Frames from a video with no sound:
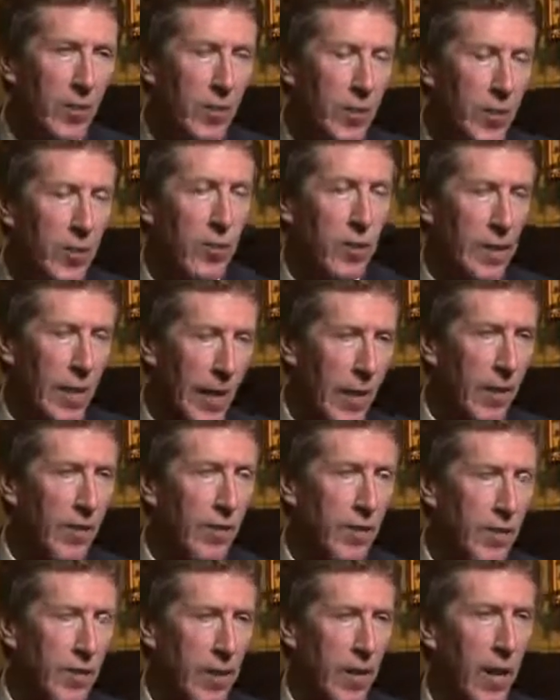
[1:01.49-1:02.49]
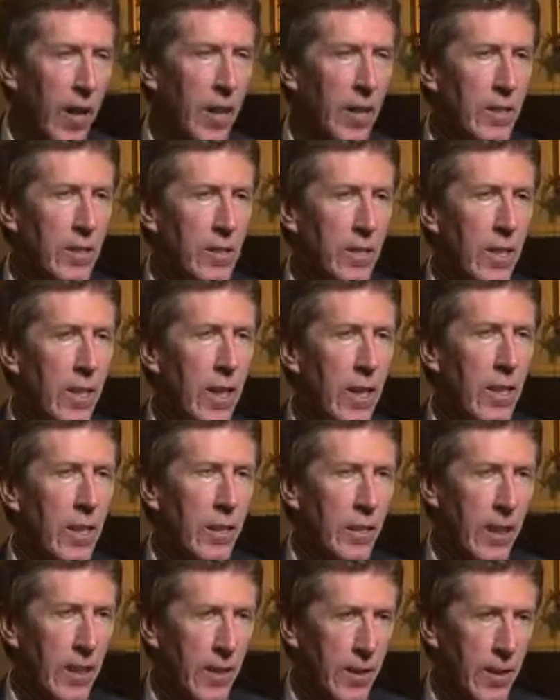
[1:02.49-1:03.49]
literally half the size
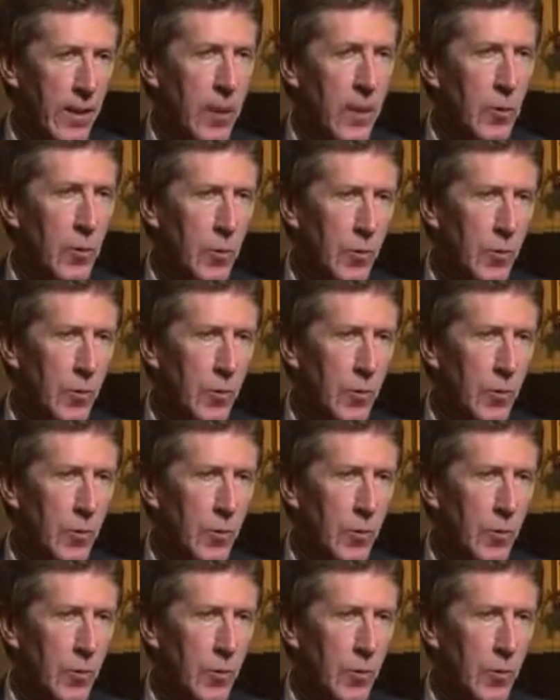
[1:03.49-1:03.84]
that I thought he